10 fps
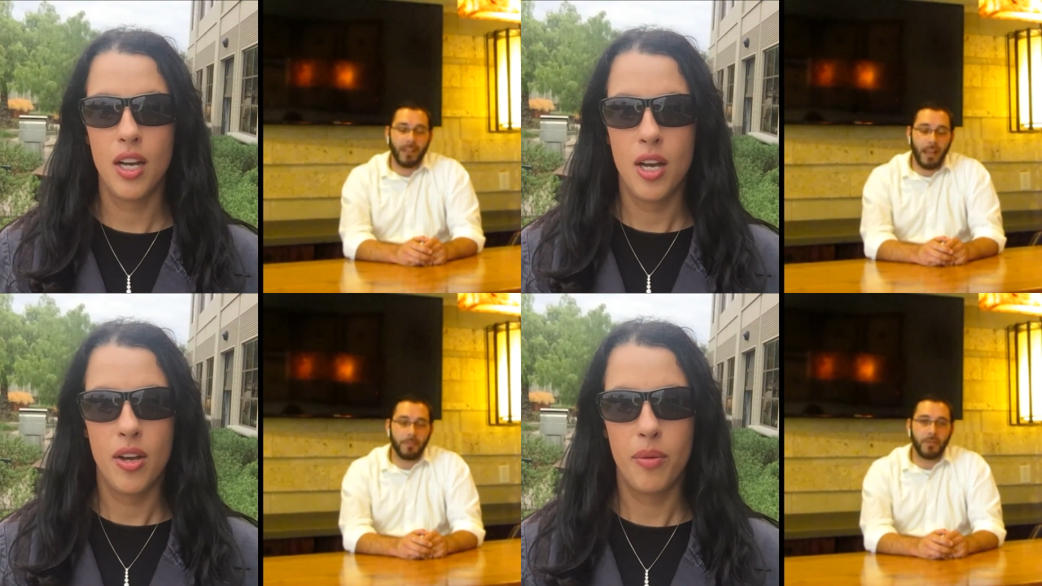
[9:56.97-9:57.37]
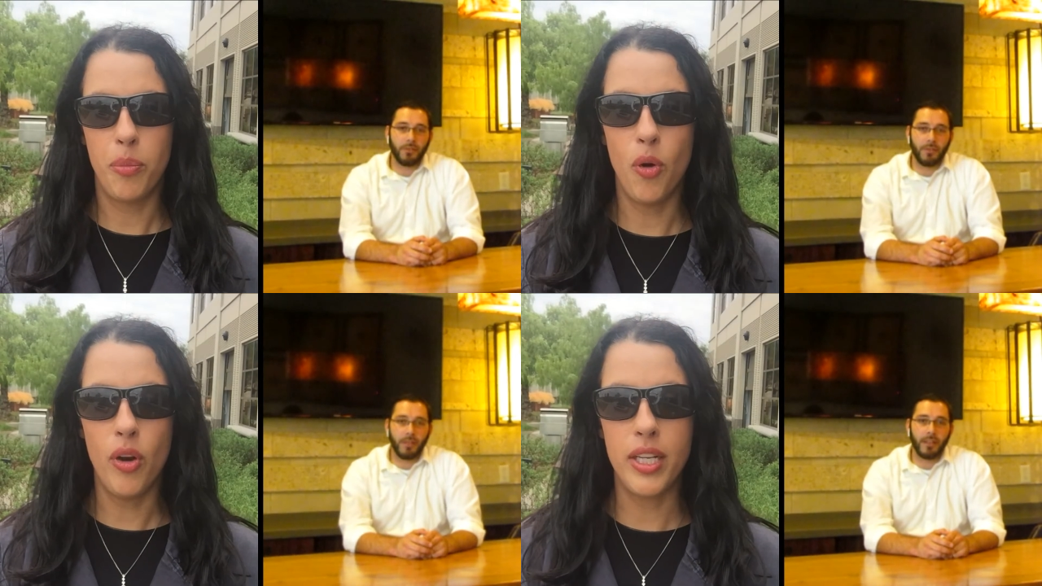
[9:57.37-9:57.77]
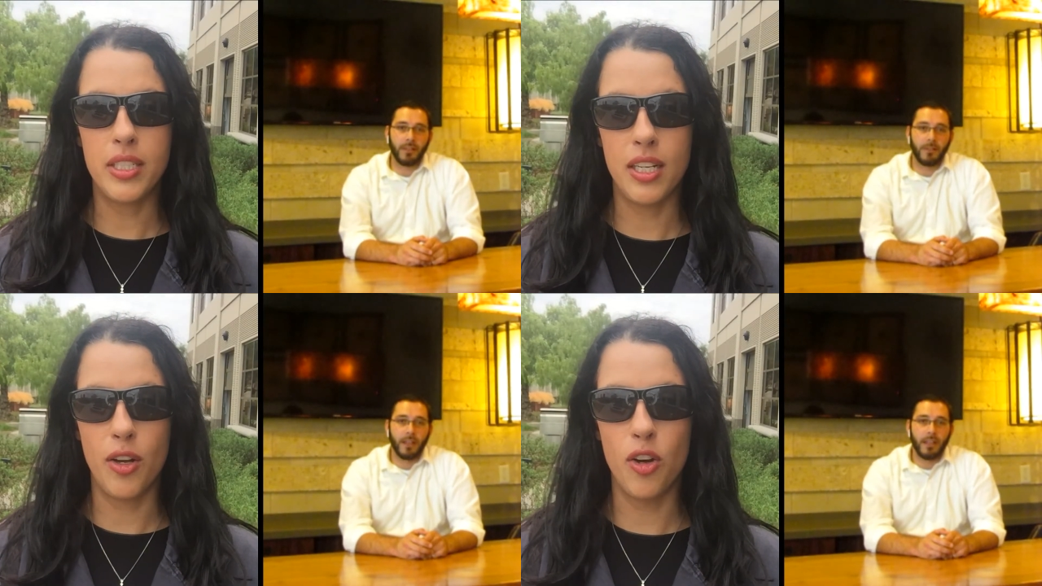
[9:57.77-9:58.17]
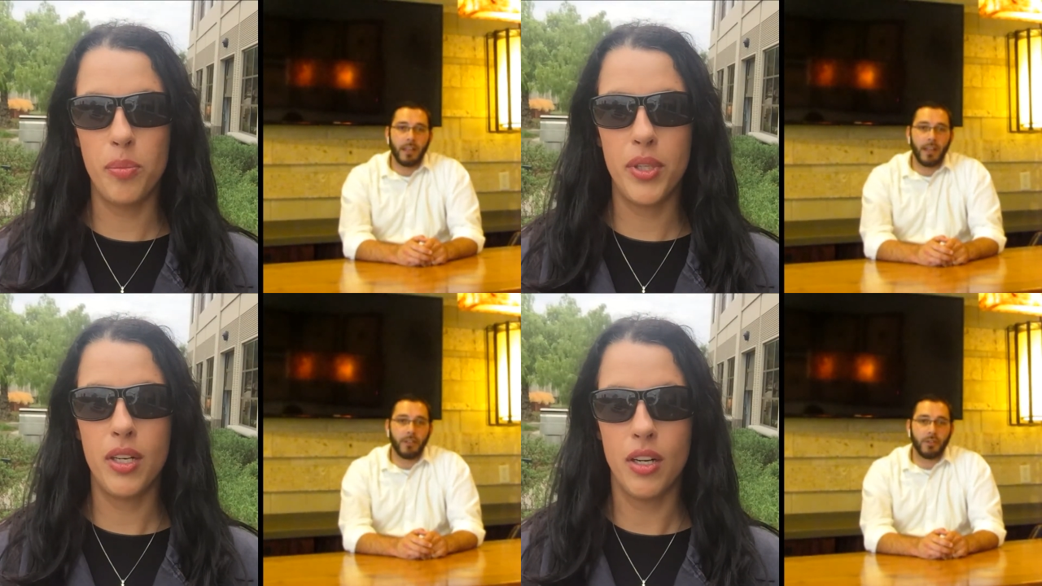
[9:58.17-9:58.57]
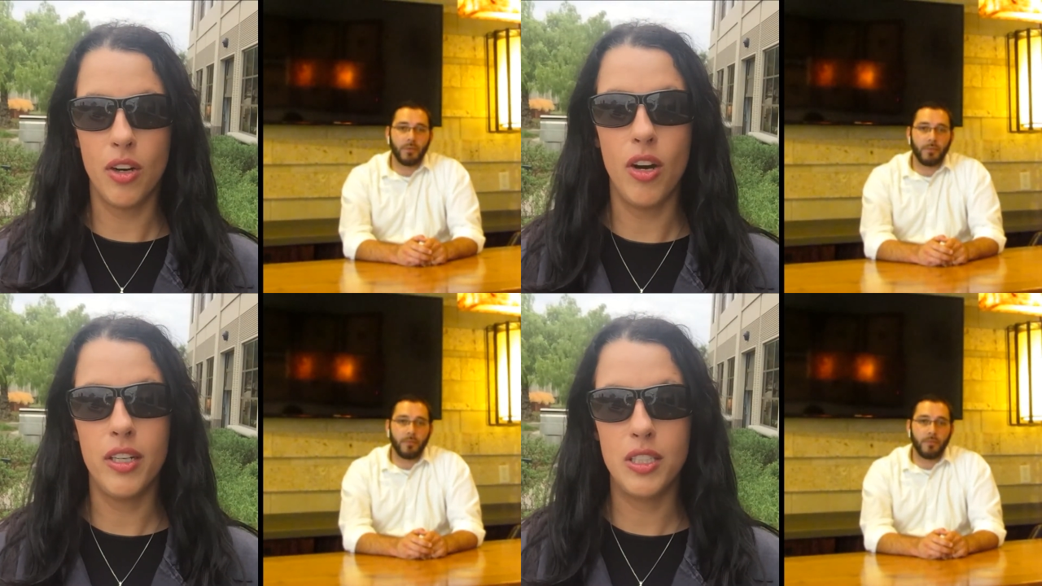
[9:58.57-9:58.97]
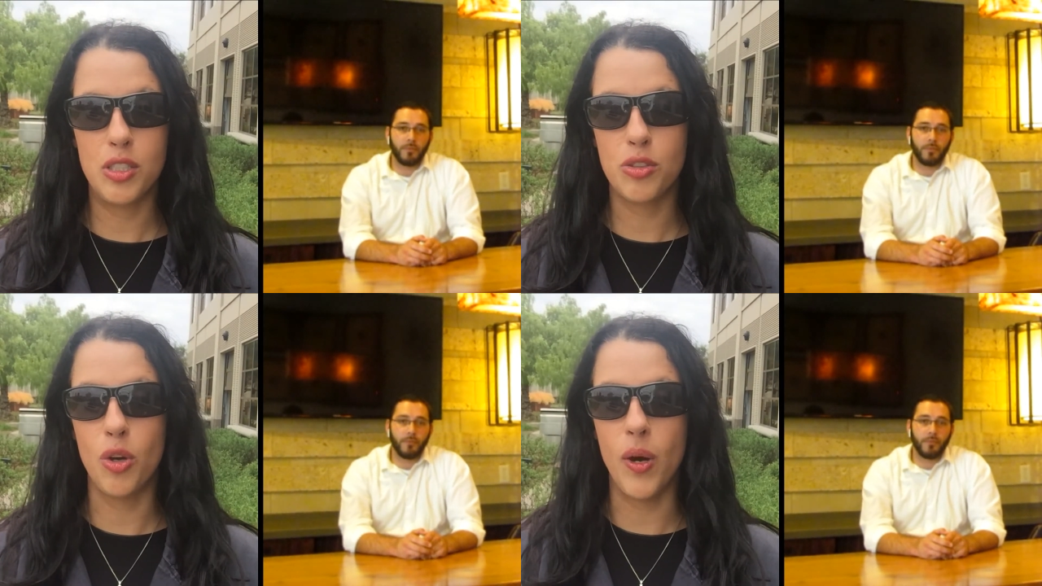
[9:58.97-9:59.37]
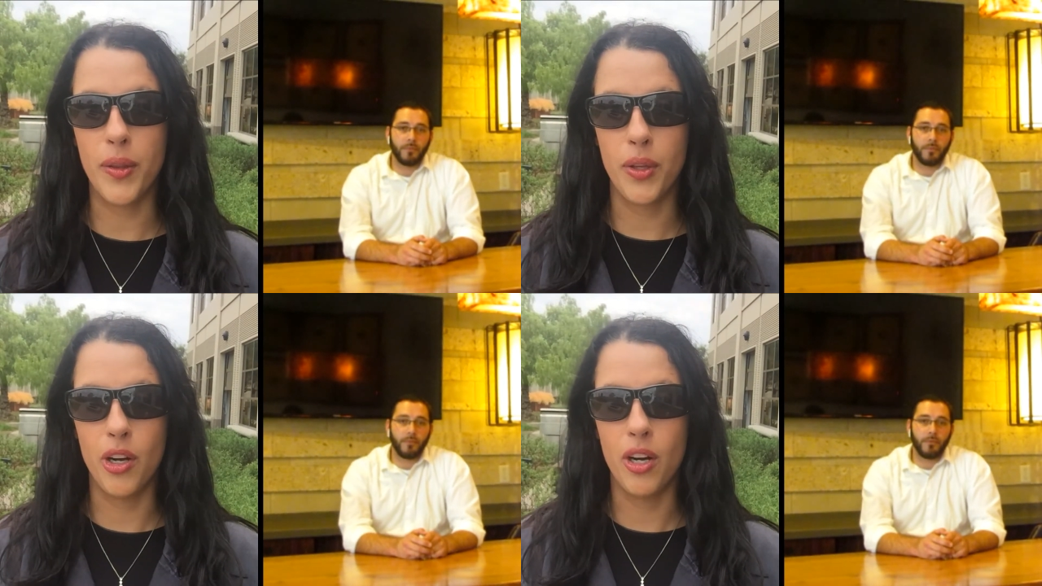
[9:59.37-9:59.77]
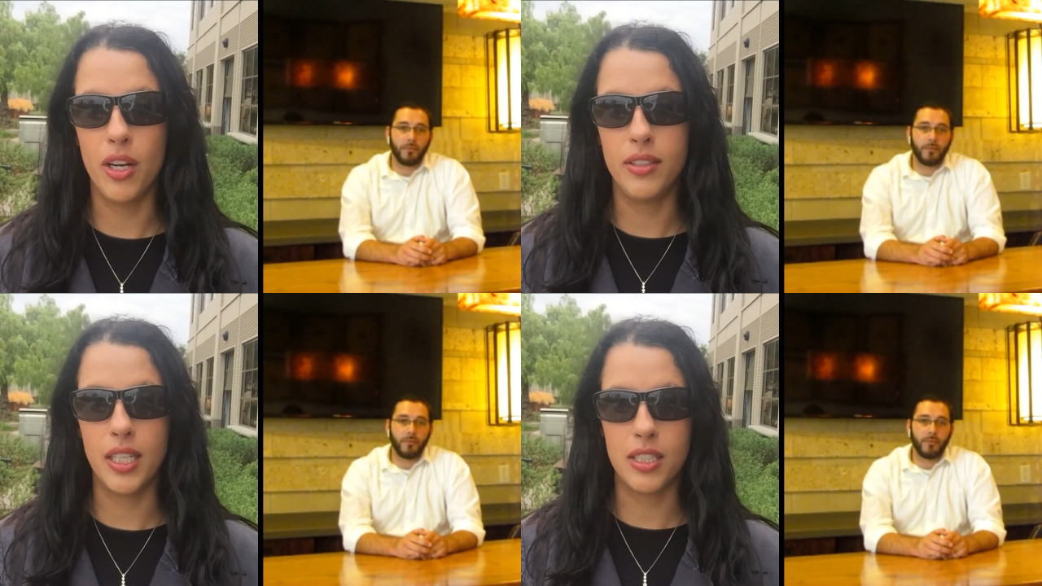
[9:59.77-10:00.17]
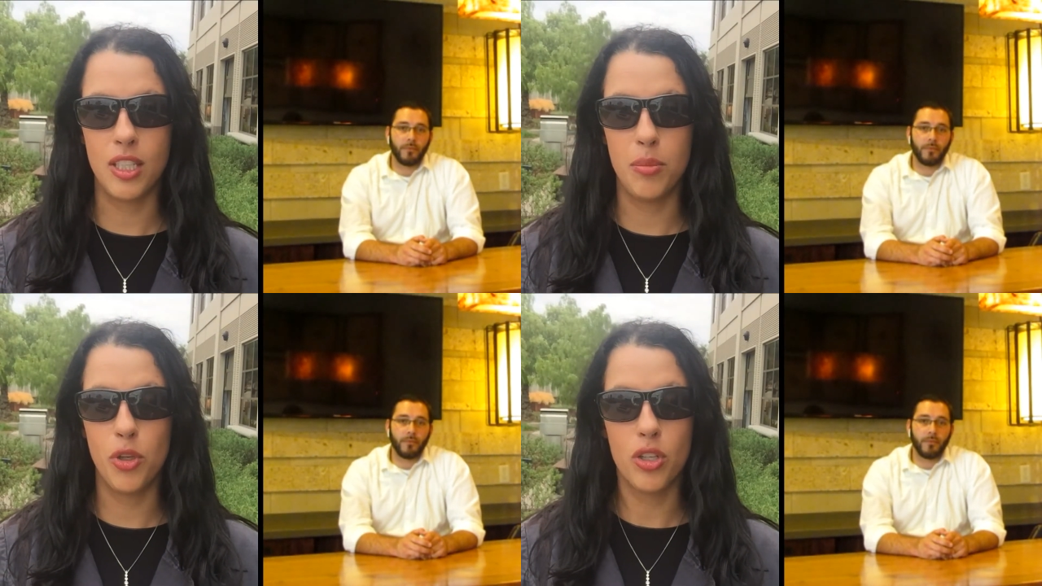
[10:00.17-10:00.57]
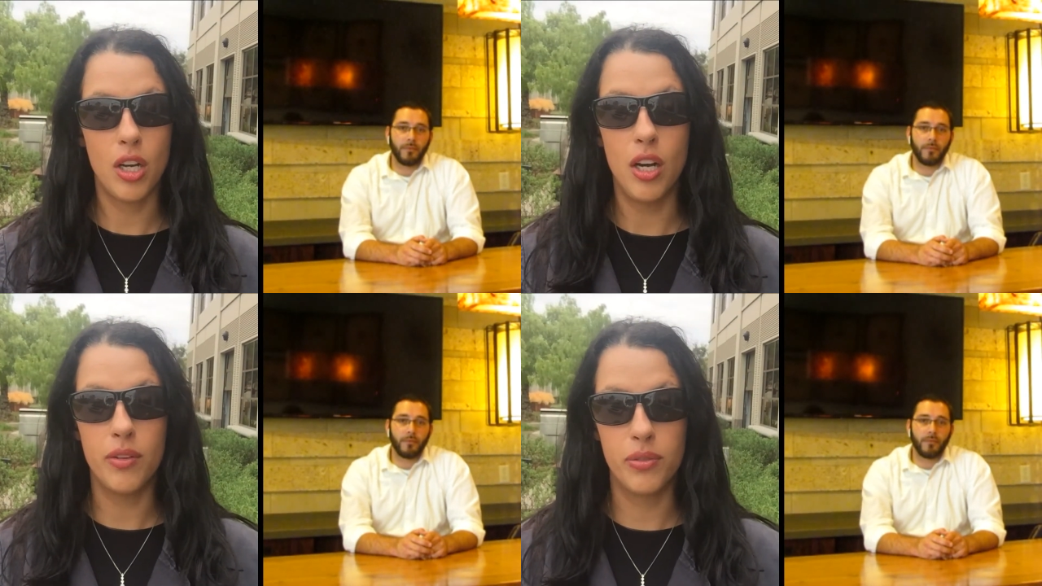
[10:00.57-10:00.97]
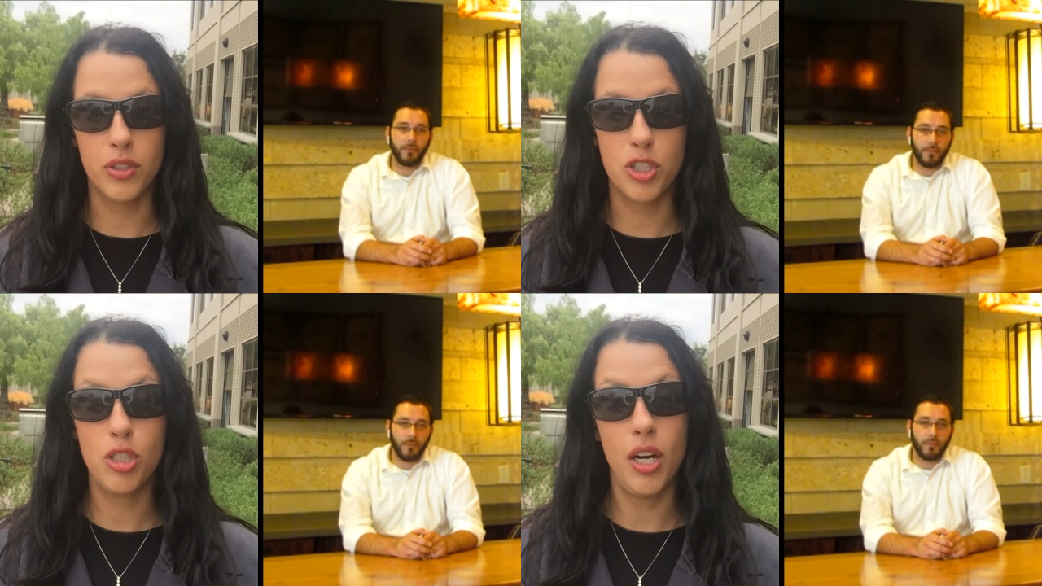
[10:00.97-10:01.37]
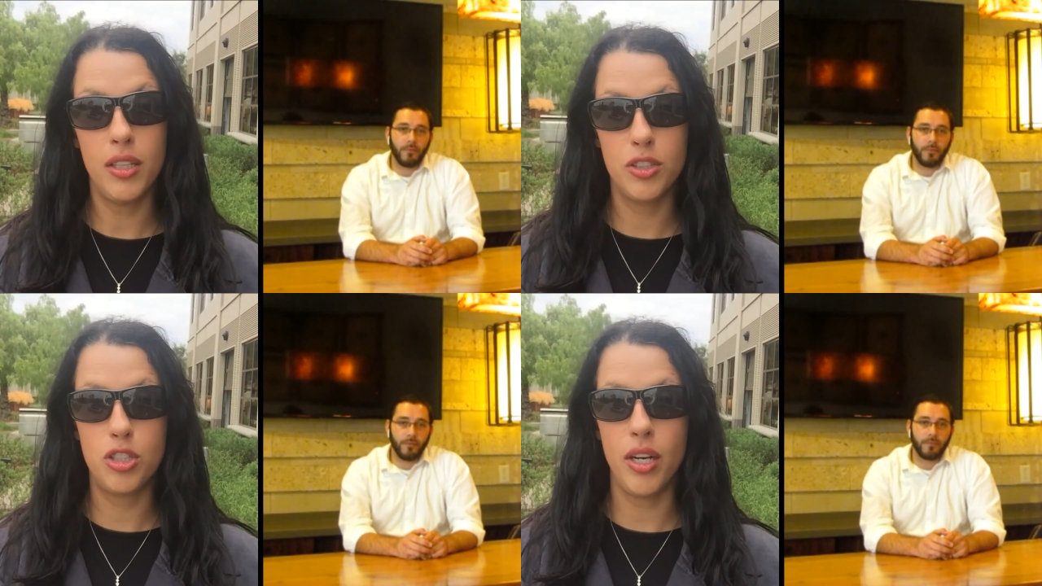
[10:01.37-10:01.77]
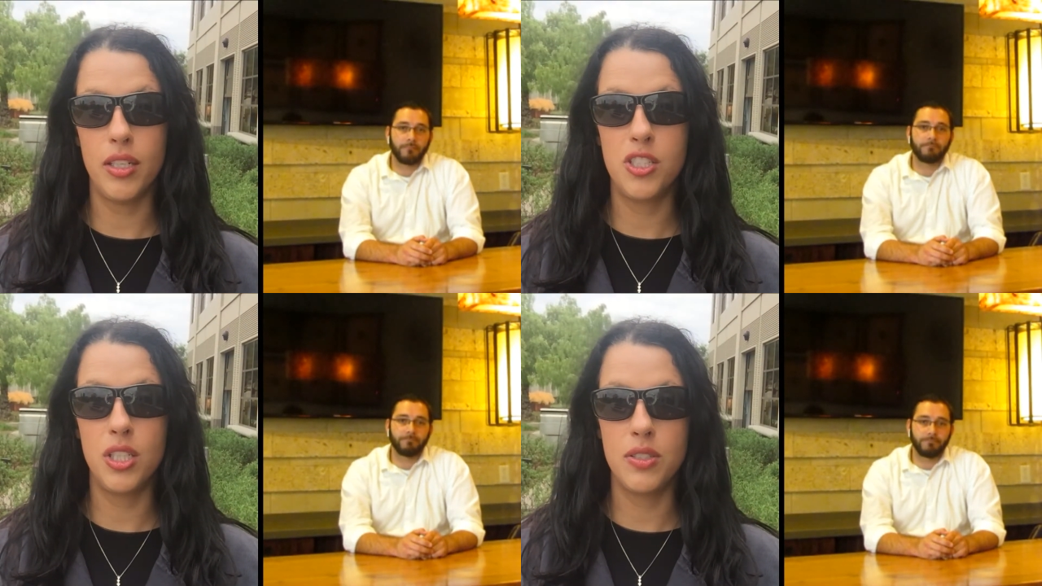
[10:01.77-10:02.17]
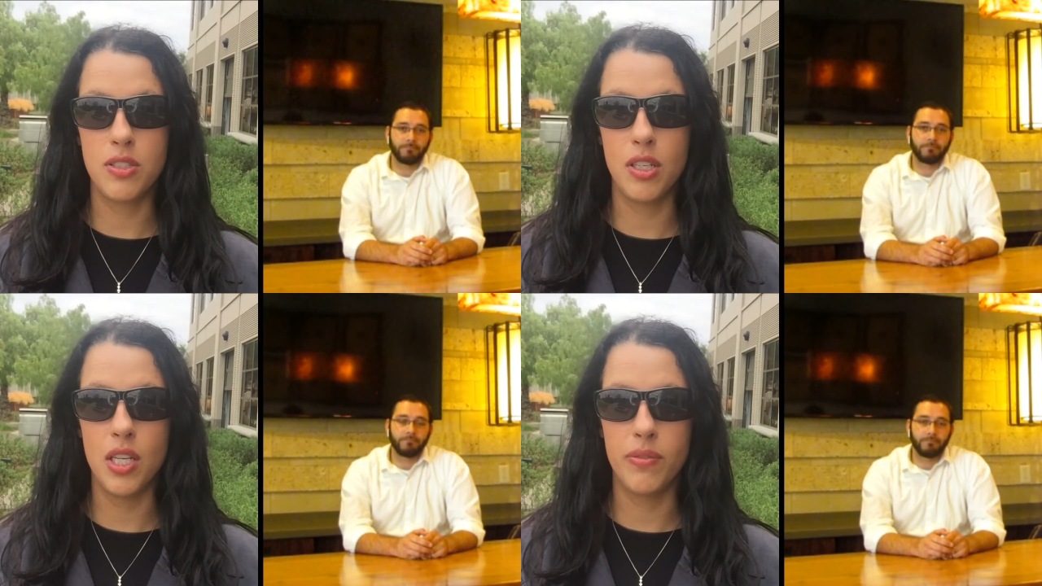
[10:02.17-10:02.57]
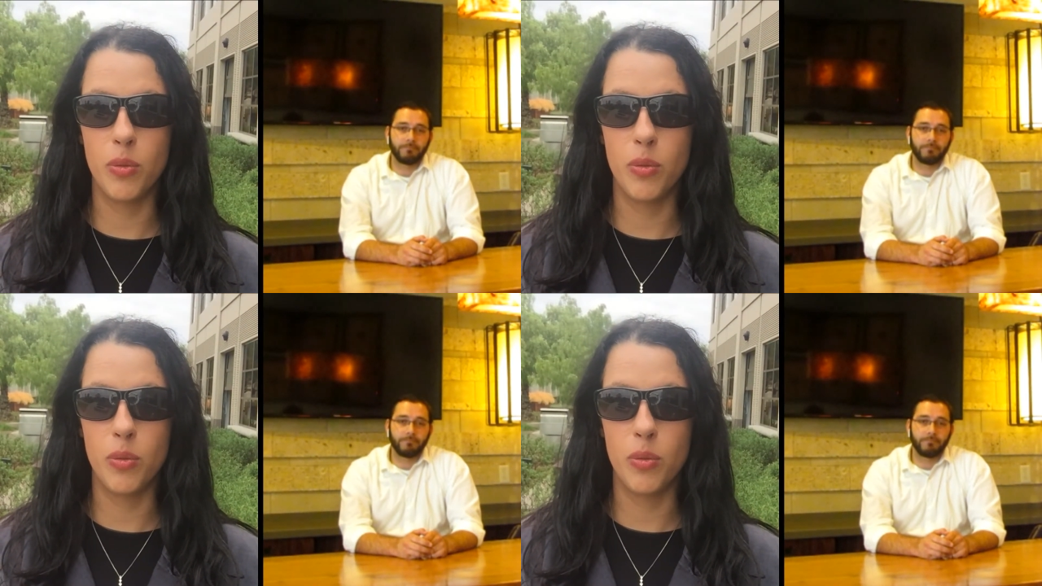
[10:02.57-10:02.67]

Speaker 1: Absolutely. point. And I hope yes. that our audiences go out there next time you're at a conference, try this strategy and see if